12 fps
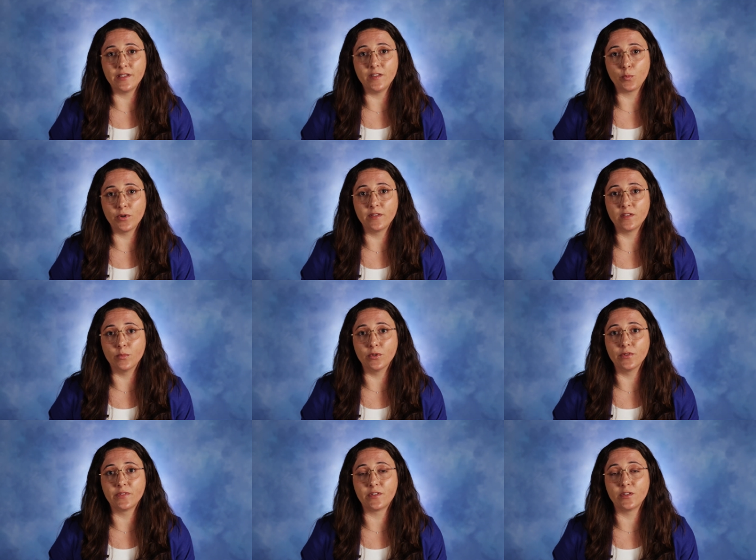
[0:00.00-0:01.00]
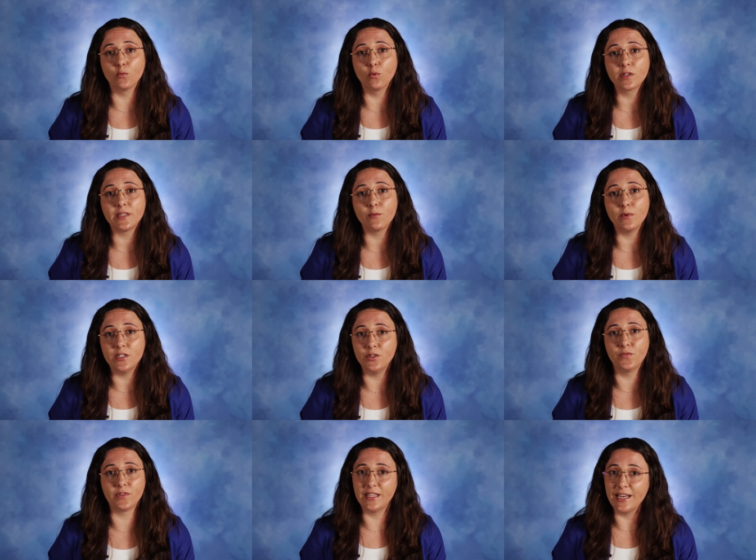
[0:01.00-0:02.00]
of these principles to the work that we
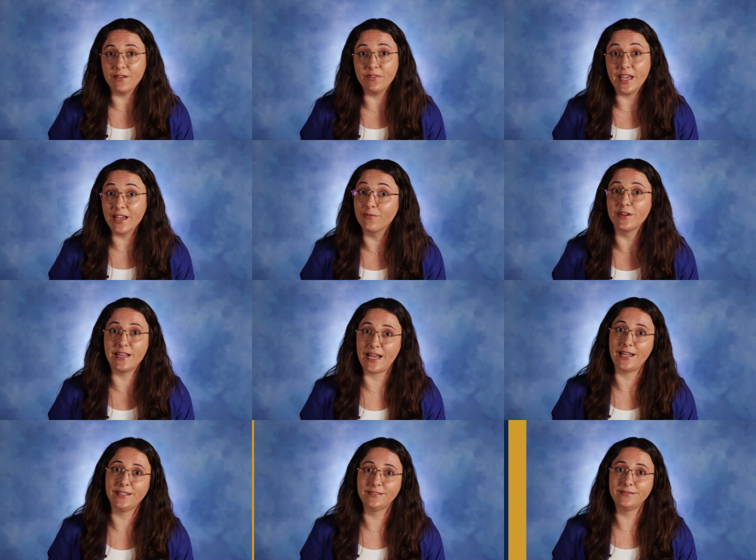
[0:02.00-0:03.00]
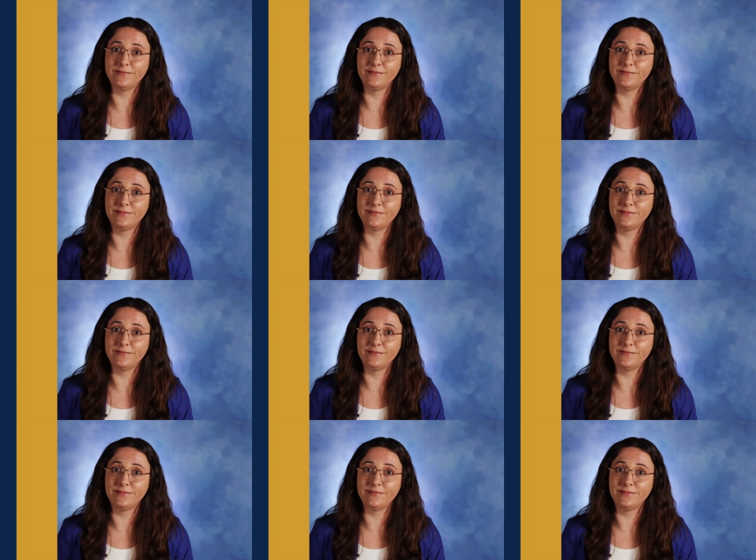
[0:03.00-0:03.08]
do for the Navy every day.